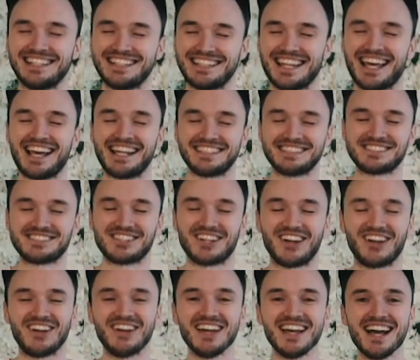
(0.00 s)
in that. So
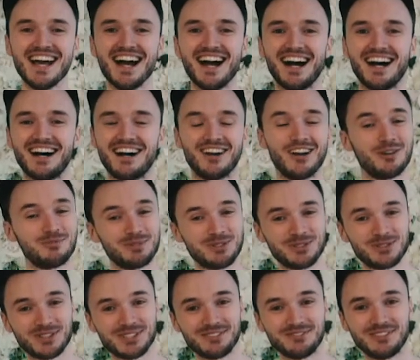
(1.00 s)
uh, I hope you
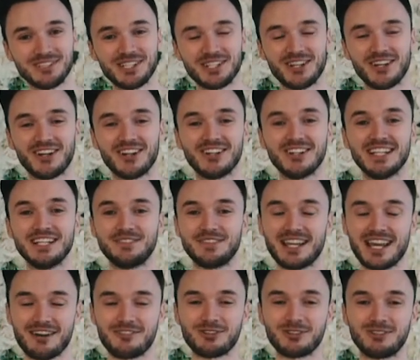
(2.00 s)
enjoyed the video. If you
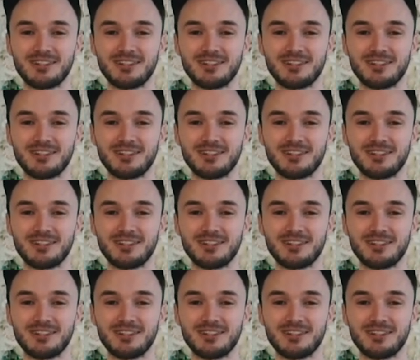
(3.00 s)
haven't